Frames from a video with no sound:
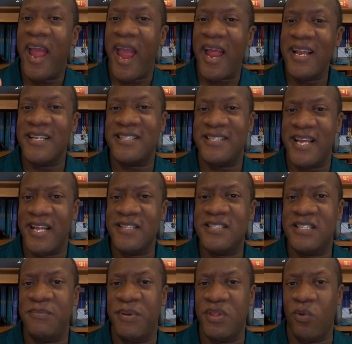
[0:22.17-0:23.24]
and it
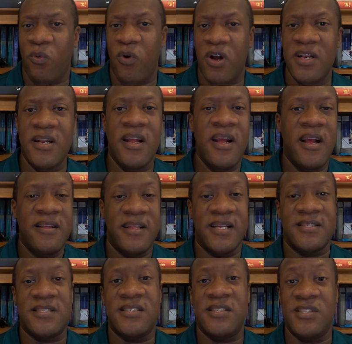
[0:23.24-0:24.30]
tends to be the one
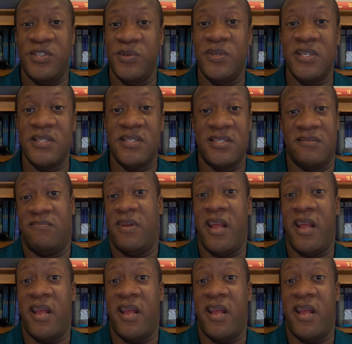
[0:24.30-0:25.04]
that students,